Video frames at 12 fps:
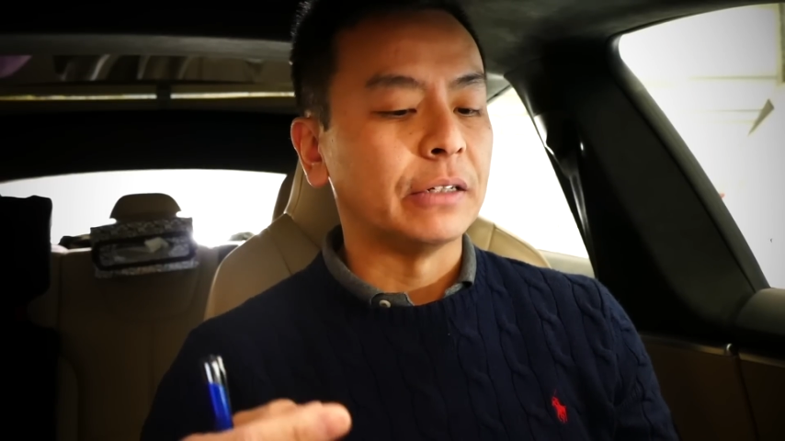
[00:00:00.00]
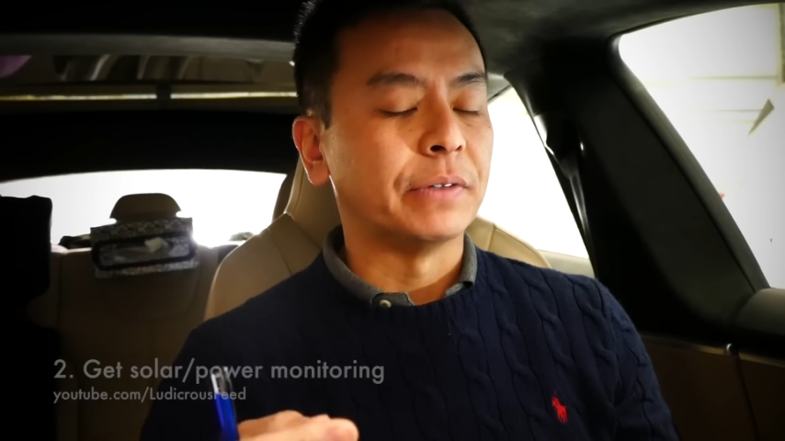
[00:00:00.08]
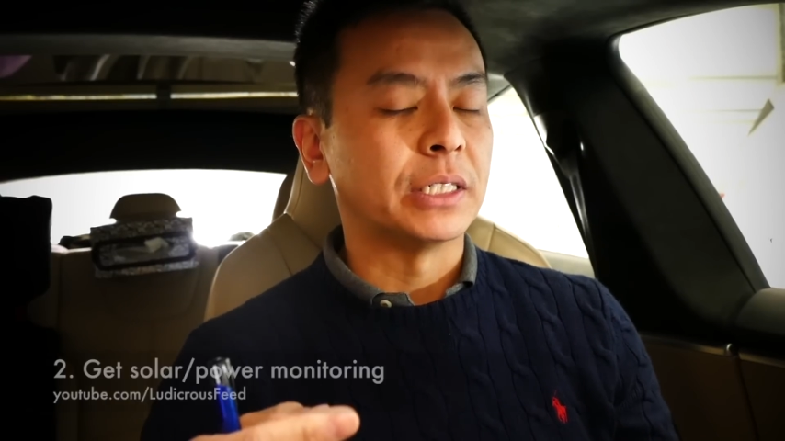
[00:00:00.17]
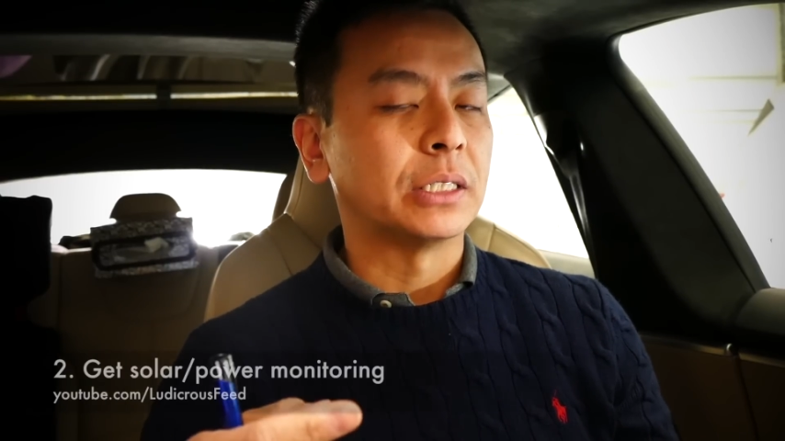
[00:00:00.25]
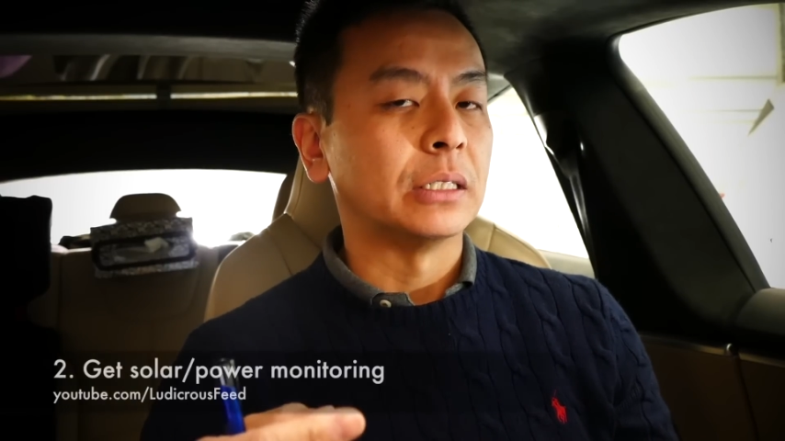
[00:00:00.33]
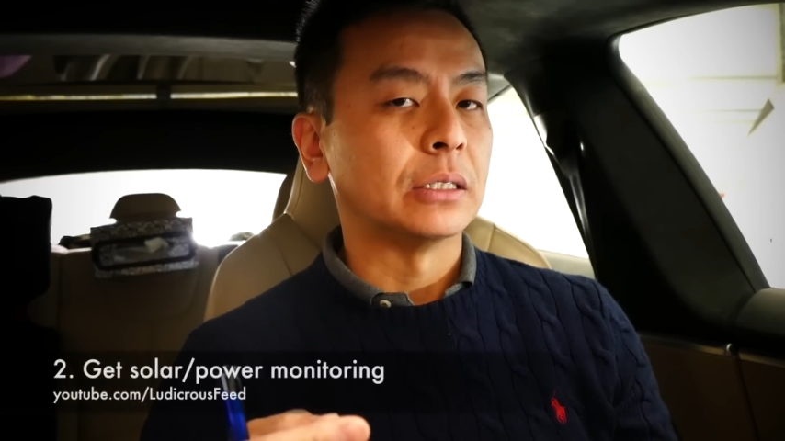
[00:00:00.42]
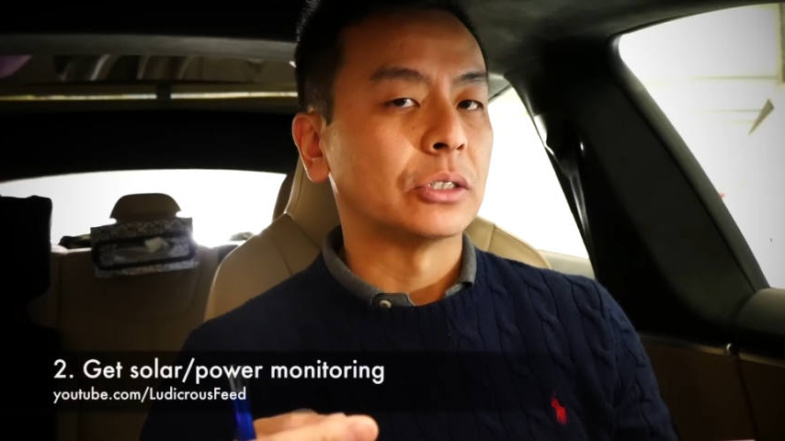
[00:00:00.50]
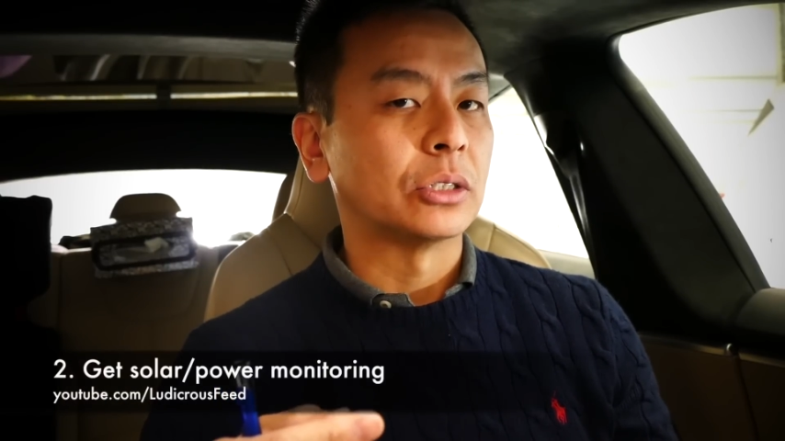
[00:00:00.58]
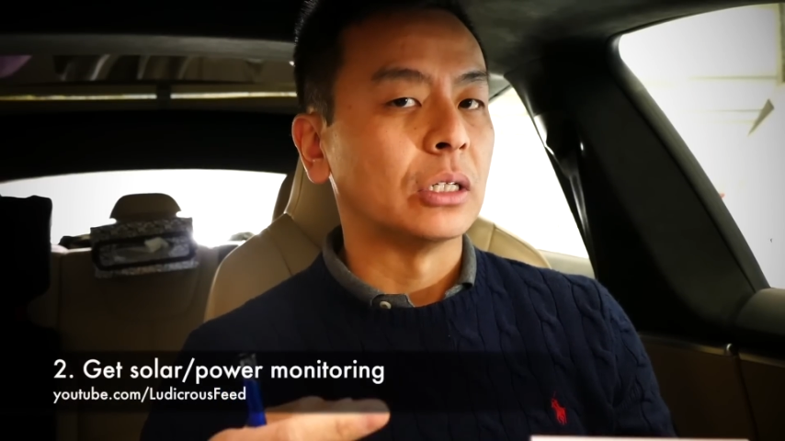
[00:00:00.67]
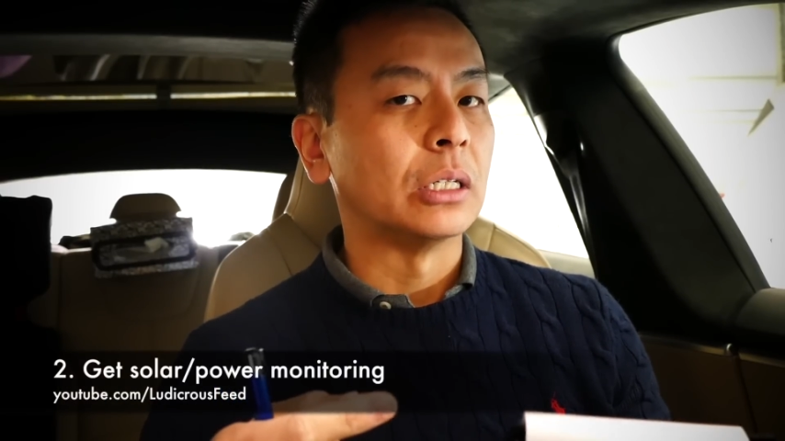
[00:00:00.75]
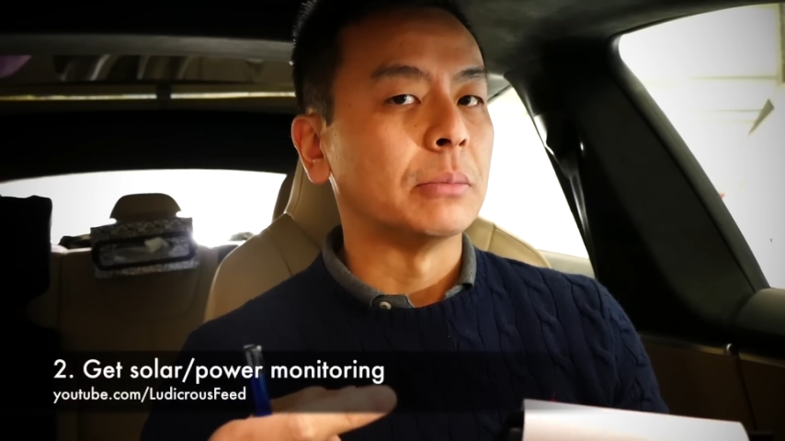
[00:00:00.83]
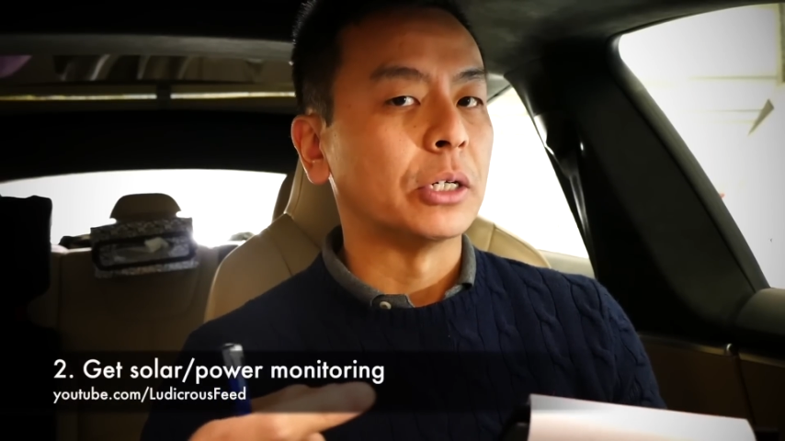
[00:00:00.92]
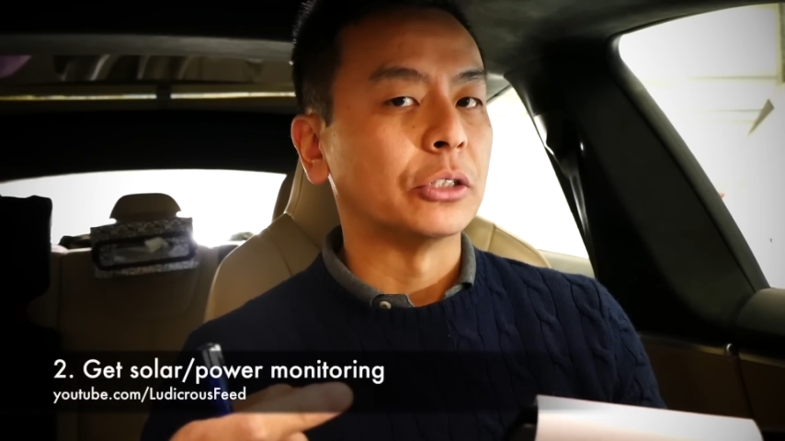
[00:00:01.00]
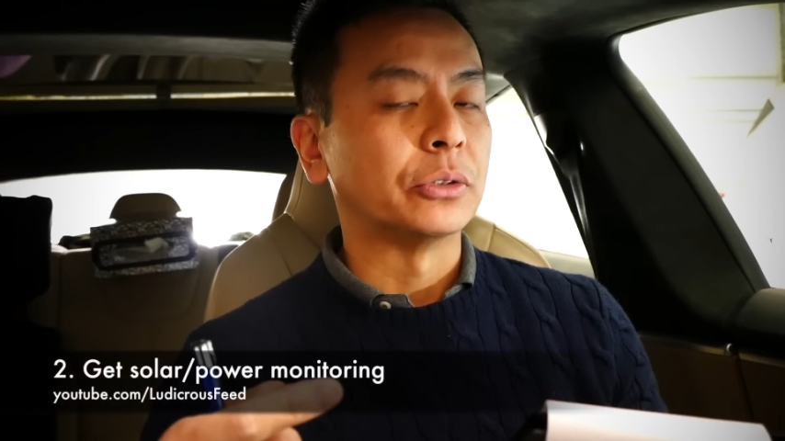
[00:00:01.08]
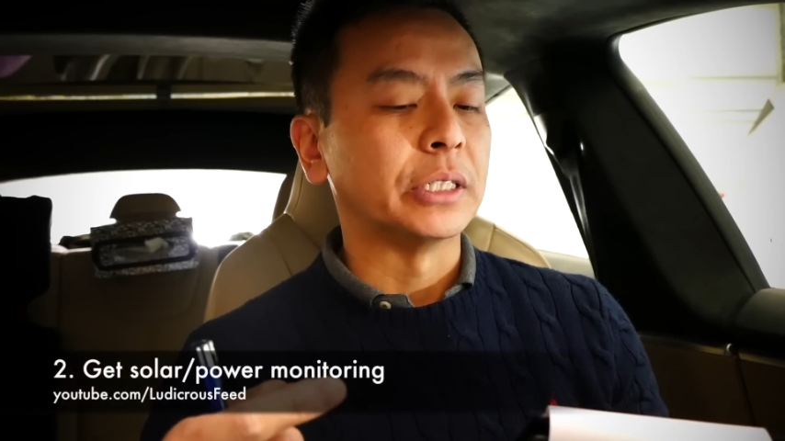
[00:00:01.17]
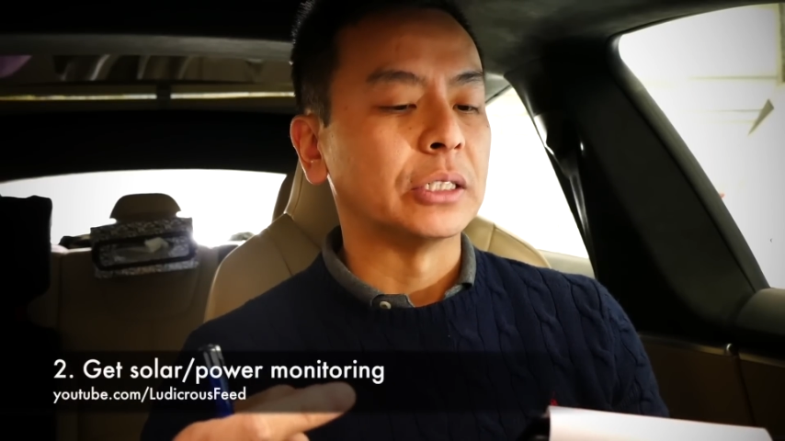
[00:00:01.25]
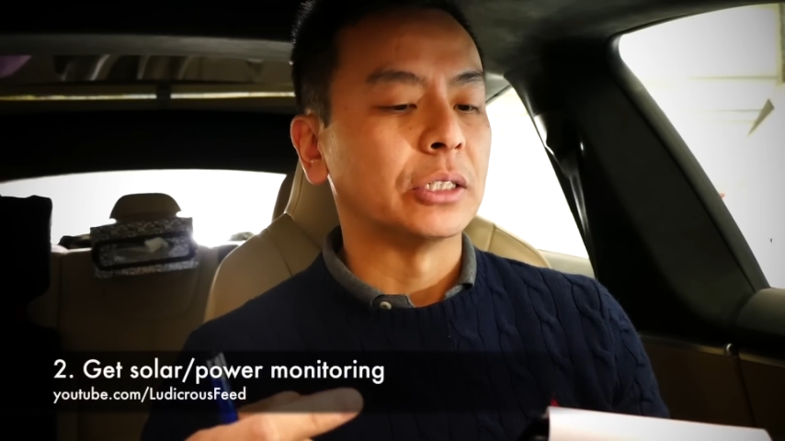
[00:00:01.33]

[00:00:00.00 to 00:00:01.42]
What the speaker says: invest in solar monitoring.